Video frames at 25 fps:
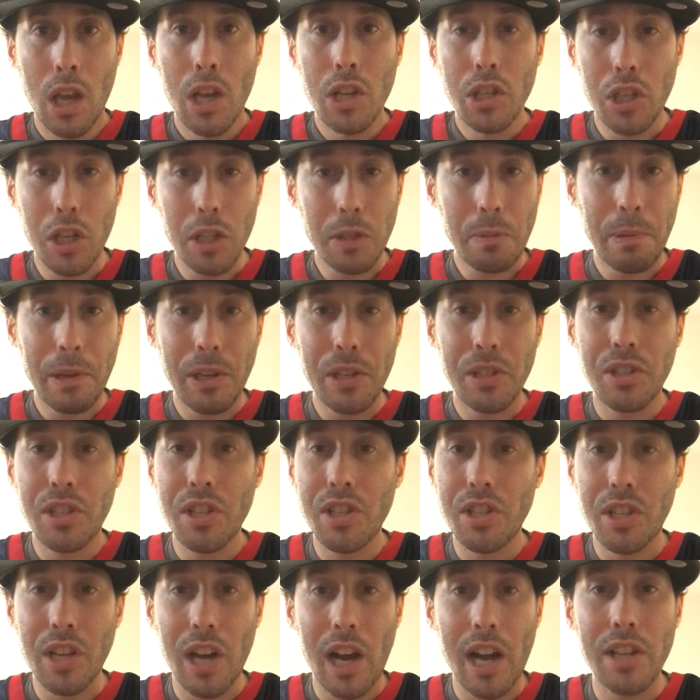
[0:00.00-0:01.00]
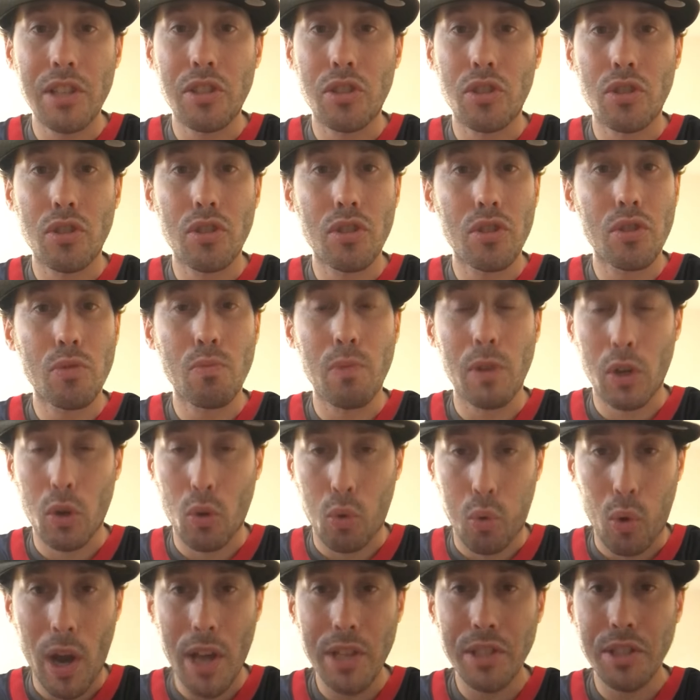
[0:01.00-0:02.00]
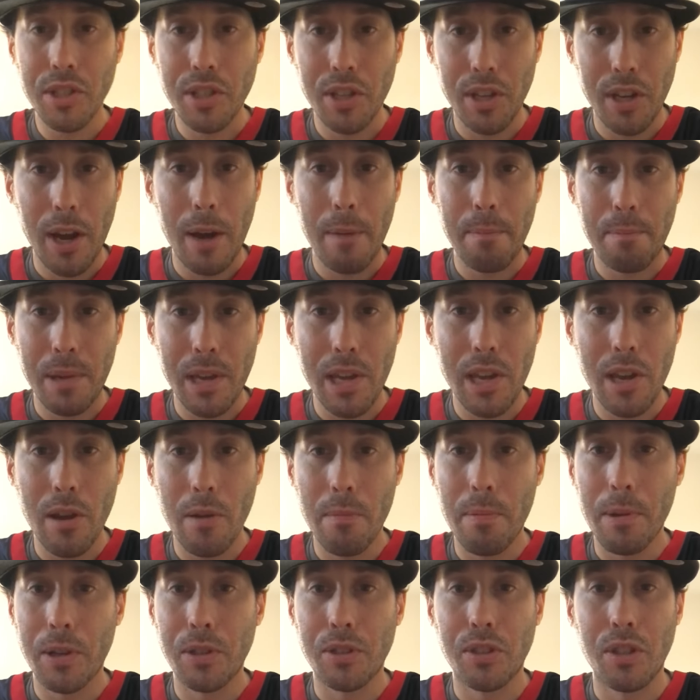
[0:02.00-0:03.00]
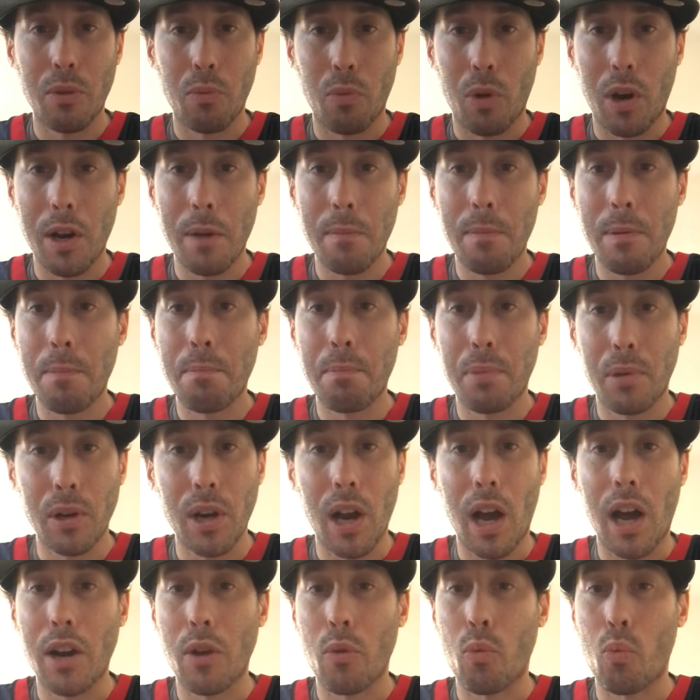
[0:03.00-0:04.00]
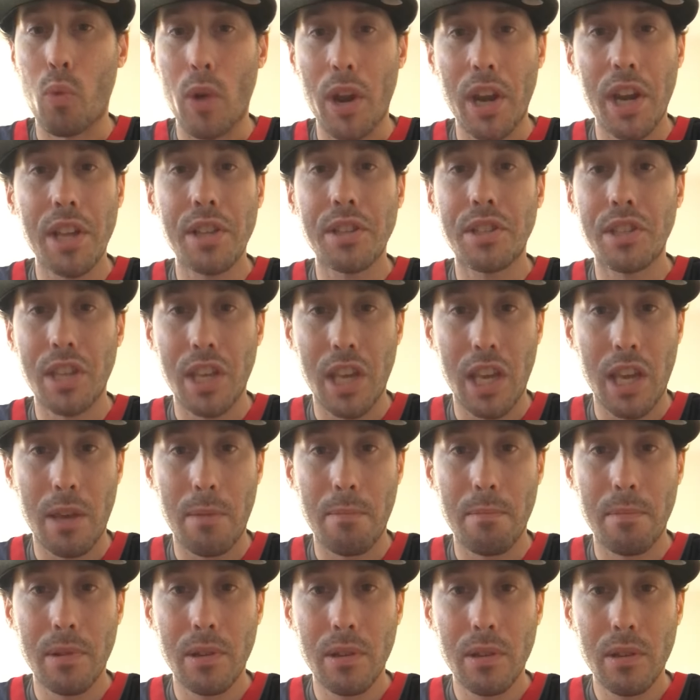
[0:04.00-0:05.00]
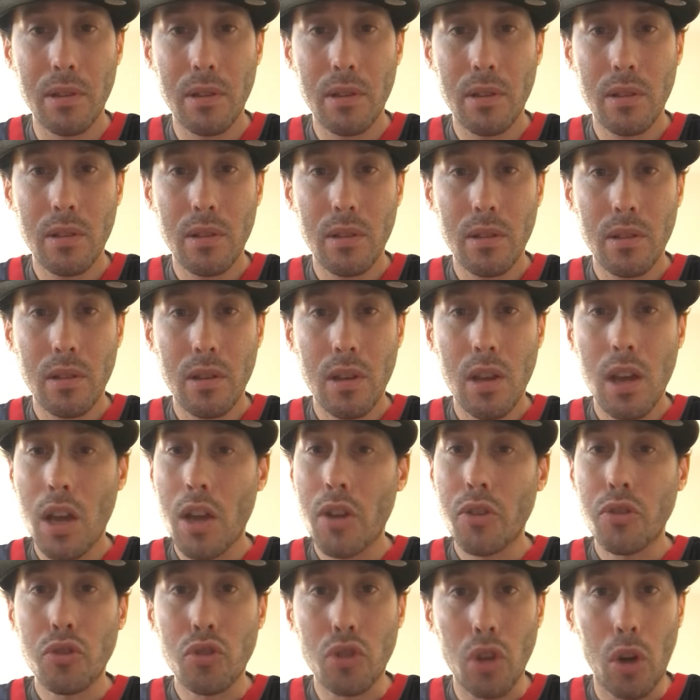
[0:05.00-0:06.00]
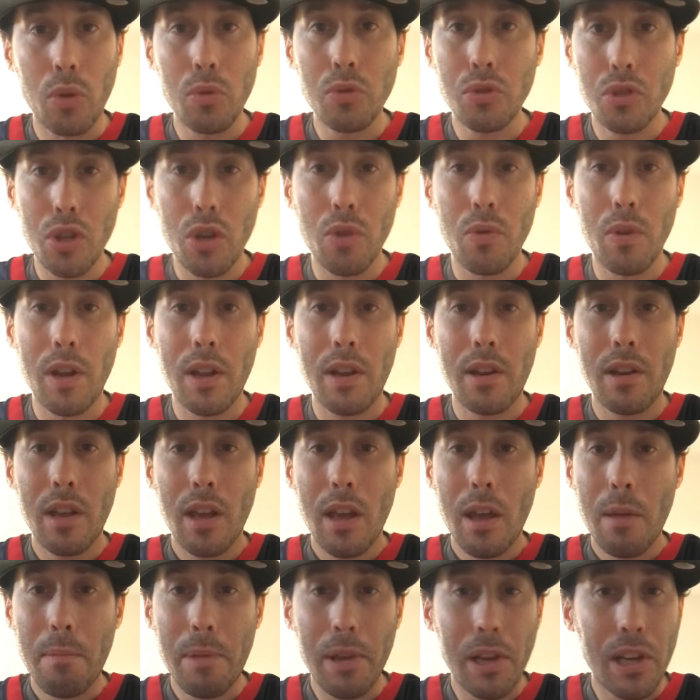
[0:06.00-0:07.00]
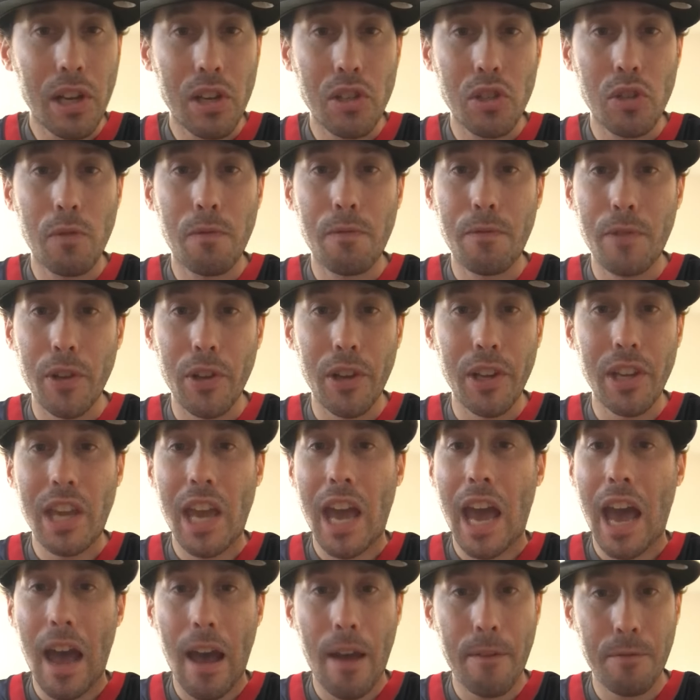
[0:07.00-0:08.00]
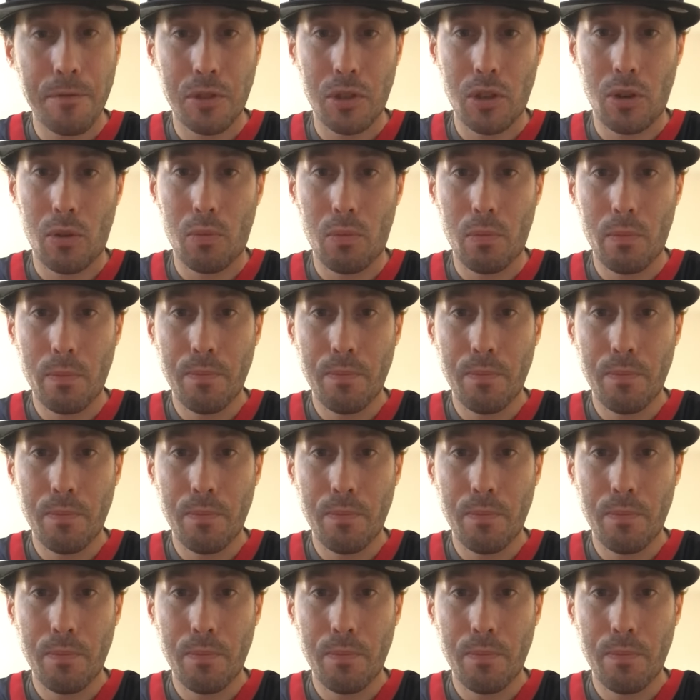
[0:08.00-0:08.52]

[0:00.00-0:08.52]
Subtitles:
Just because these guys request to not be here because they want to be put on a winning team, don't do it because you feel like you have to.